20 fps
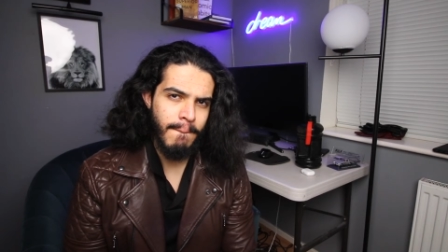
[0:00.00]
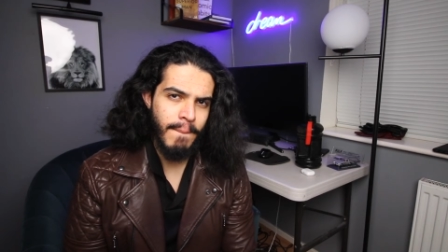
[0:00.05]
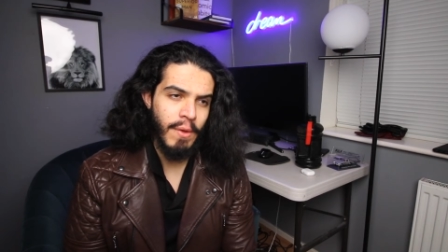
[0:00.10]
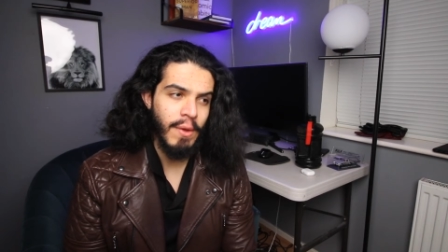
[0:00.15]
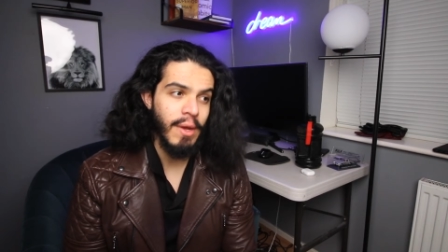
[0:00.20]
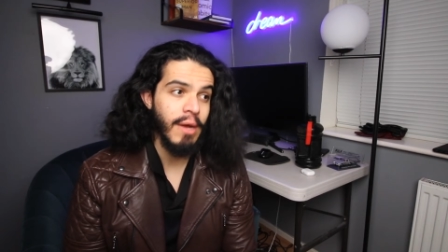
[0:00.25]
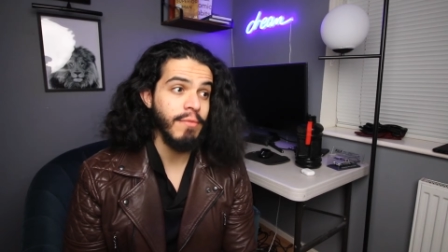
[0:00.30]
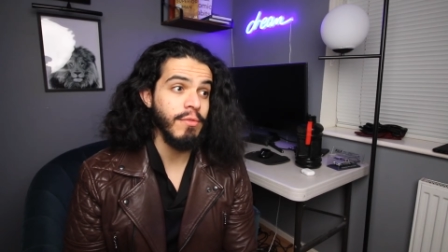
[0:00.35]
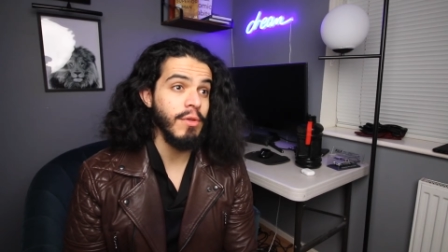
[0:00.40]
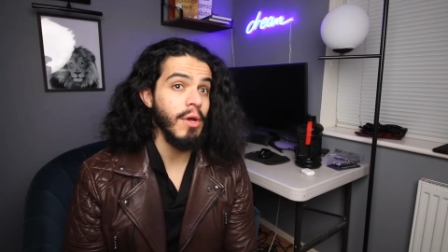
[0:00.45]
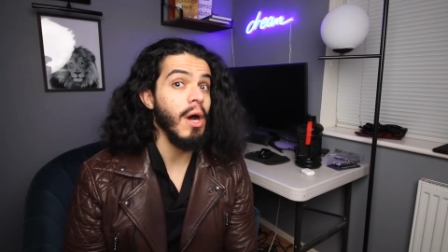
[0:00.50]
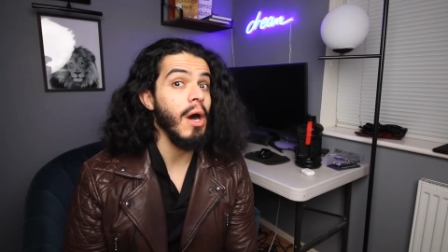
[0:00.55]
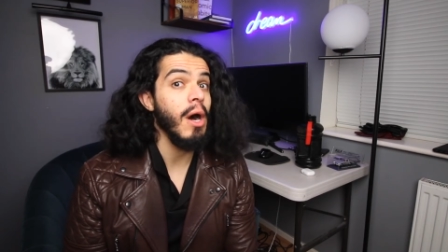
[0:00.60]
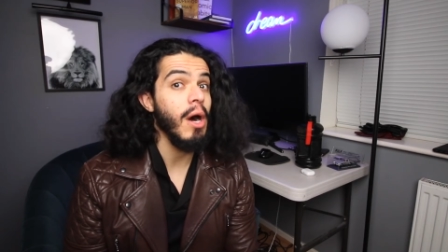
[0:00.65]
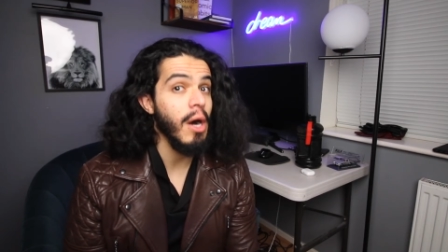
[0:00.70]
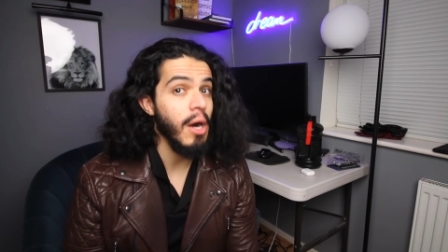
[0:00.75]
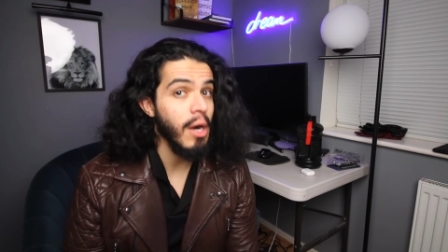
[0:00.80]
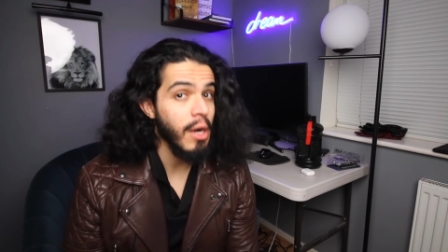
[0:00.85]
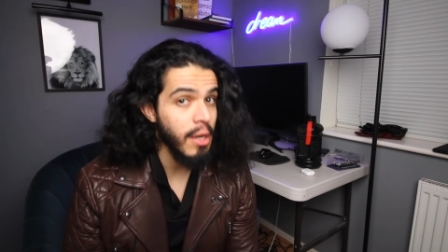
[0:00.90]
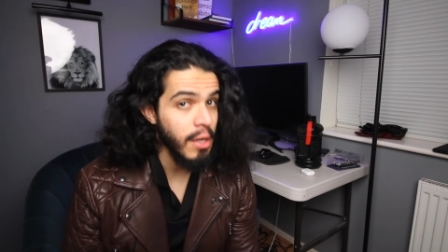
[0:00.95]
You have to
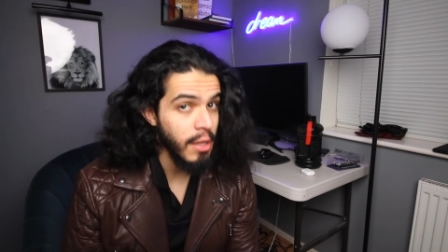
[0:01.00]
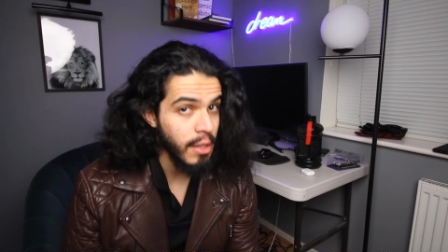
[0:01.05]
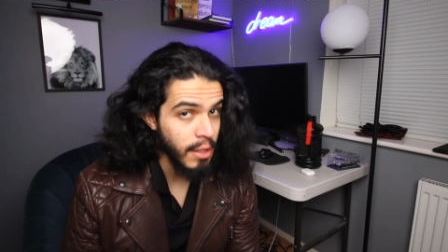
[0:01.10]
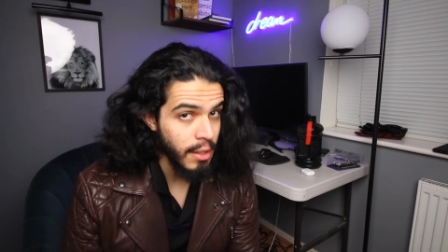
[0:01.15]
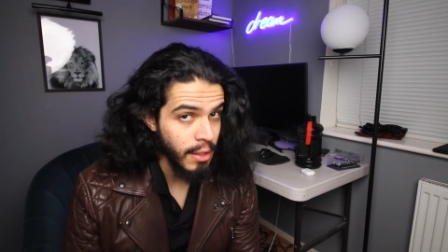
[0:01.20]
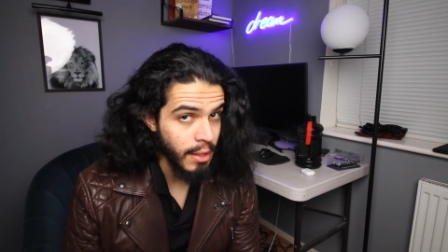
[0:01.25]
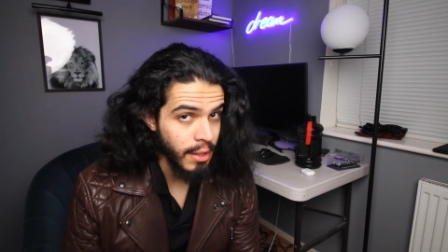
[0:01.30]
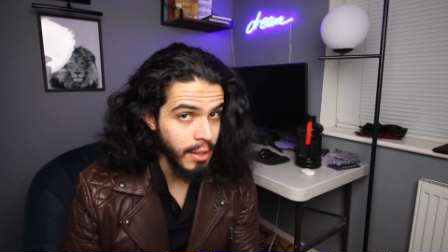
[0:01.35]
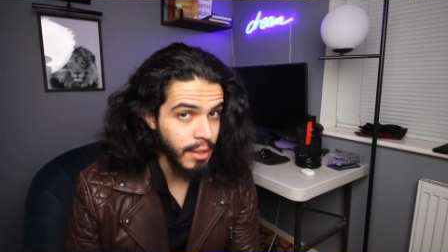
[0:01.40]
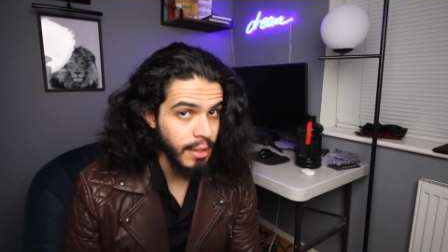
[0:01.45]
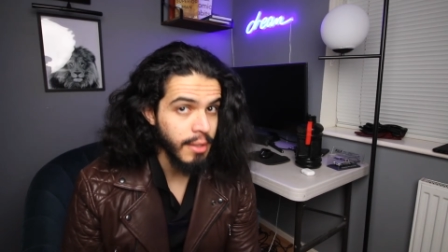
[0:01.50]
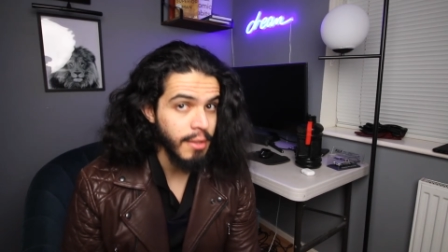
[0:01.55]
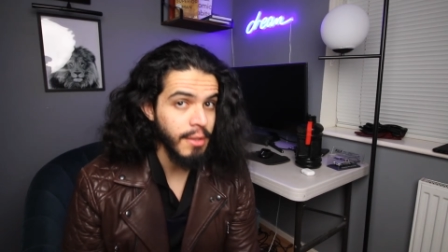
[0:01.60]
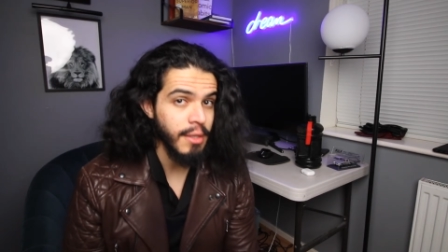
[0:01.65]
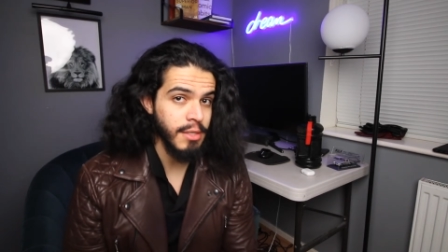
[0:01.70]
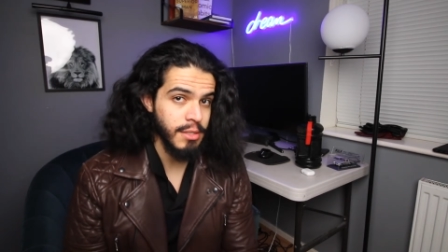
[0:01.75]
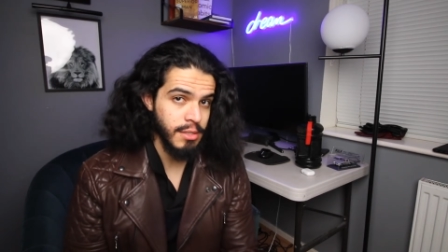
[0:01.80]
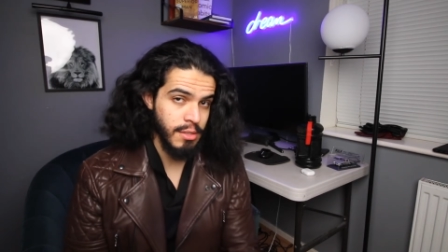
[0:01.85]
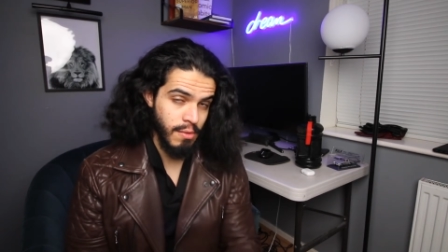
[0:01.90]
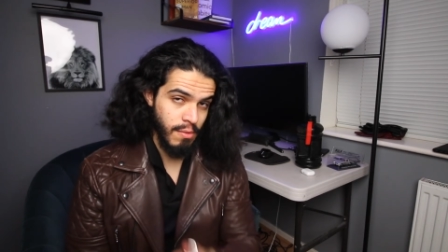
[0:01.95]
earn.
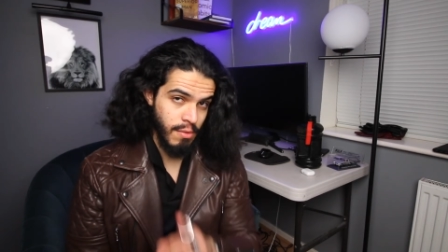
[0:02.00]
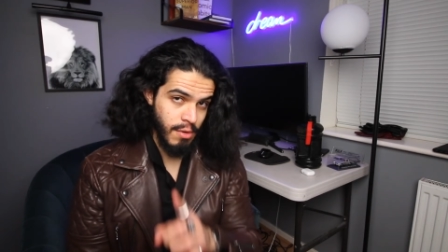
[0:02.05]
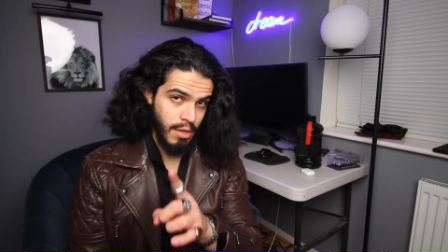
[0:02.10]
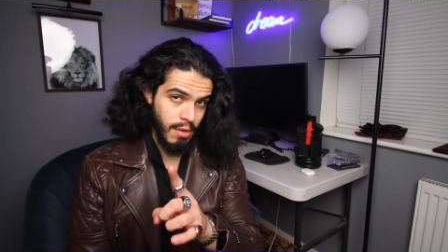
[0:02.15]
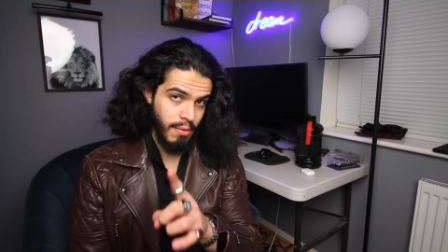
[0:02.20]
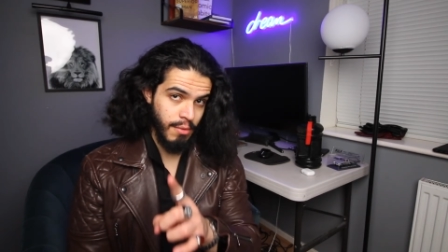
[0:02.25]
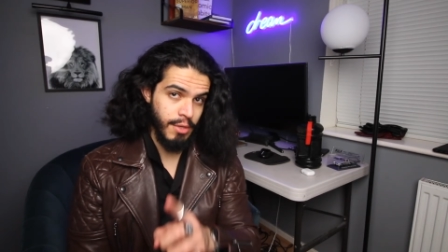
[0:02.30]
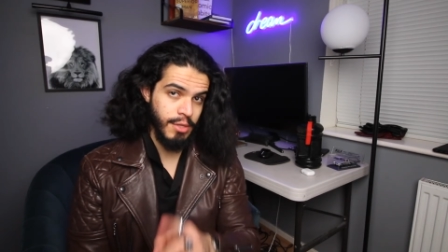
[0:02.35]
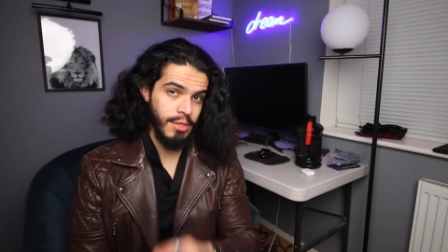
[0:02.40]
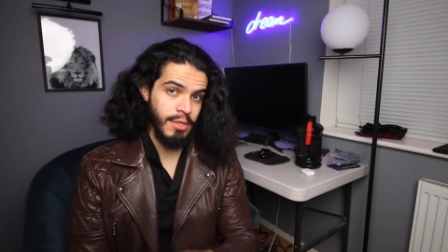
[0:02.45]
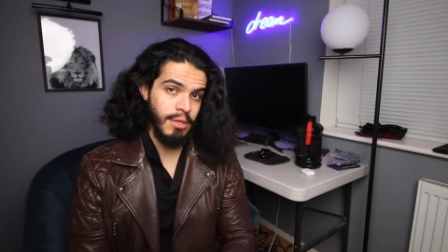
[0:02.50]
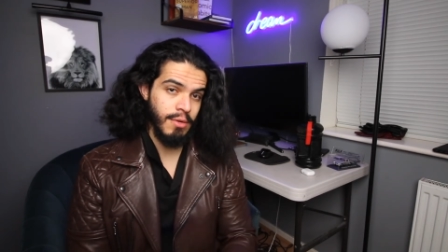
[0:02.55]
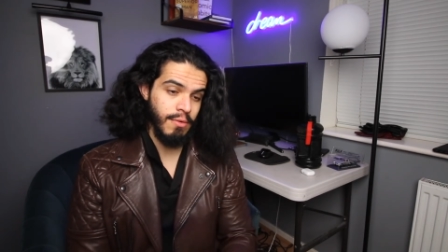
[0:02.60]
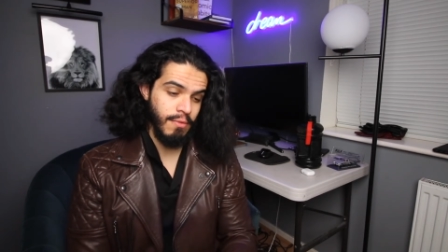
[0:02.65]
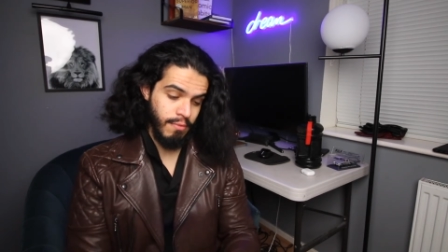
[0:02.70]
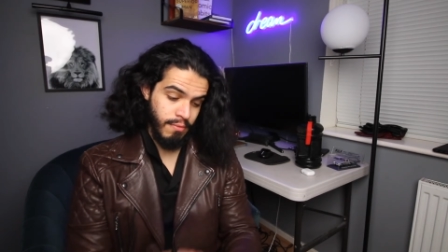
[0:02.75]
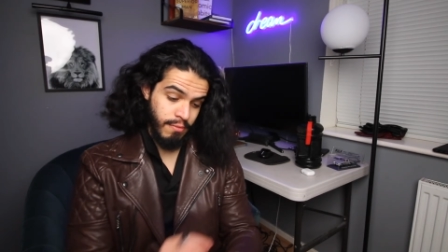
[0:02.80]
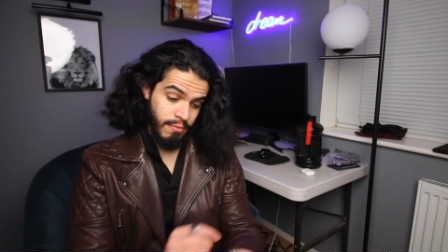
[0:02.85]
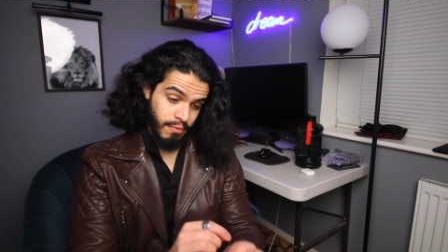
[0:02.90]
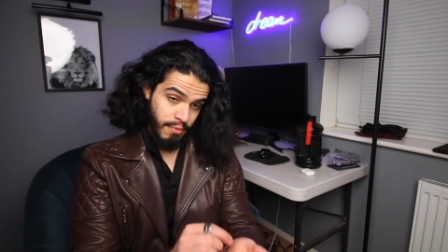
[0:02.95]
That's the word I want you
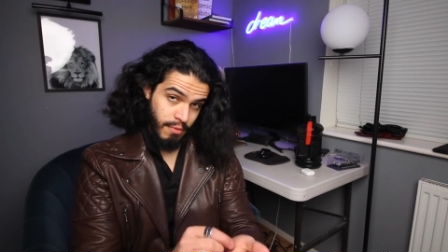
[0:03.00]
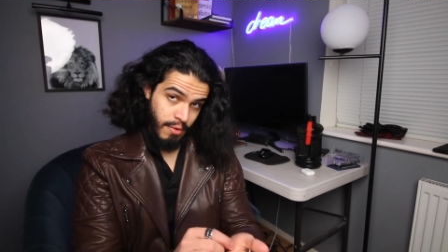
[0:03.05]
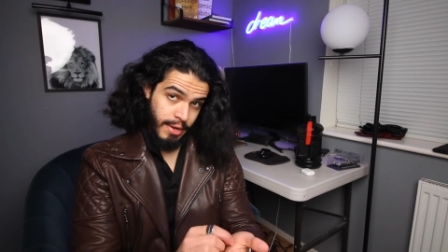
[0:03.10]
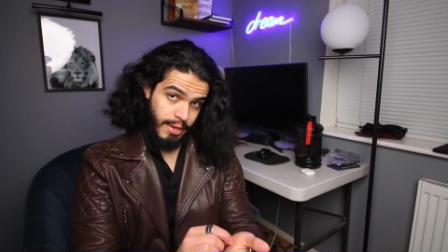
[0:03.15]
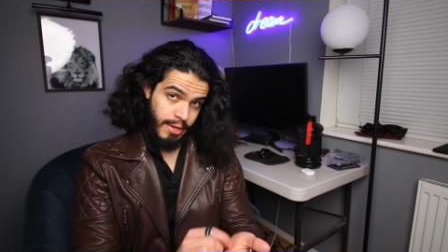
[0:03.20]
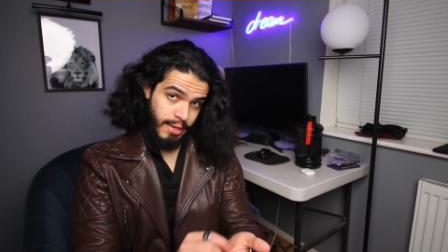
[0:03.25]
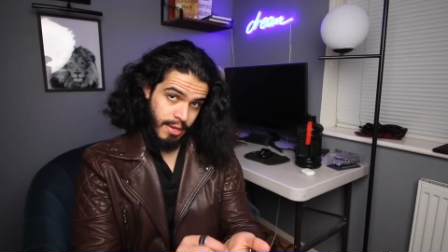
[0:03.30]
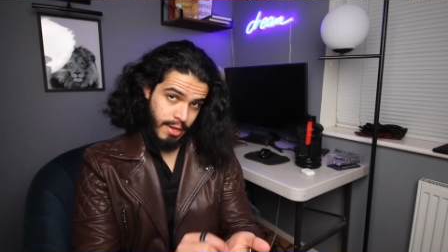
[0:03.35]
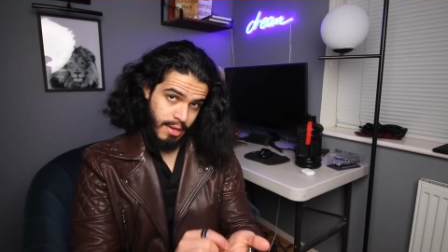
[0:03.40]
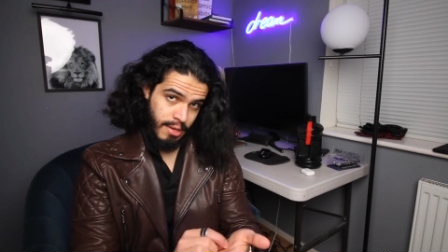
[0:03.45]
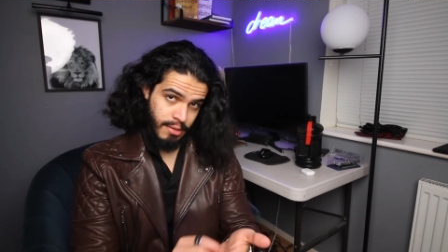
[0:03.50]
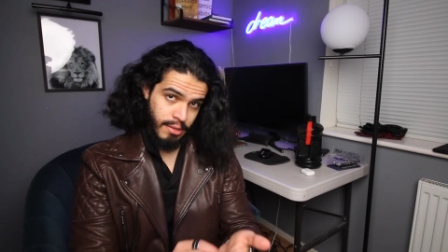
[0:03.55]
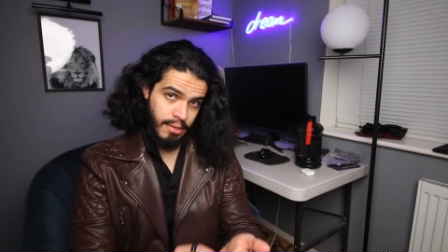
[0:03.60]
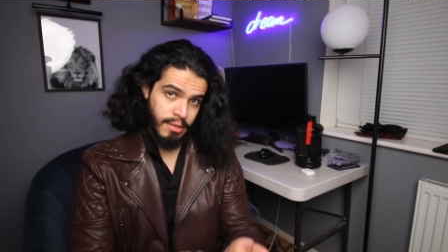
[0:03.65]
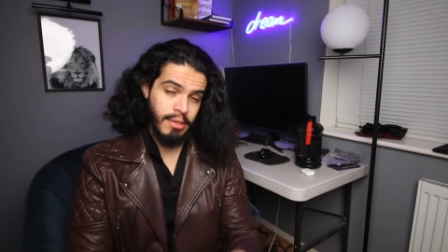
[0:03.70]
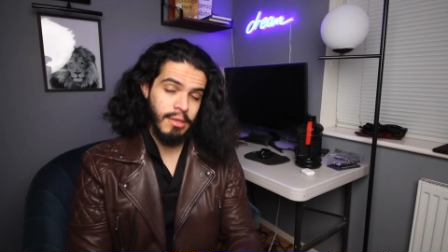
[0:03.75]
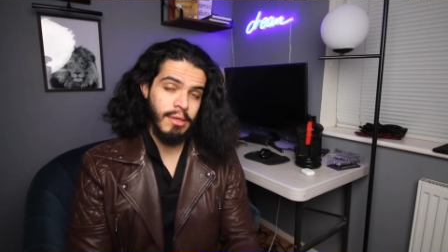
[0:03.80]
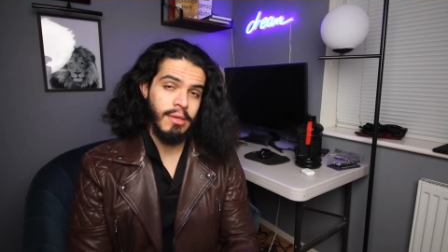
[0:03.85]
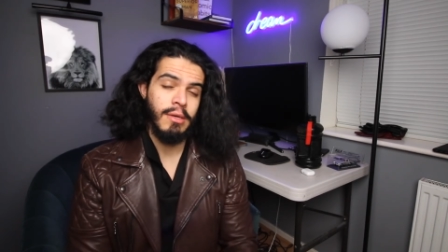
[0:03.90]
to write down.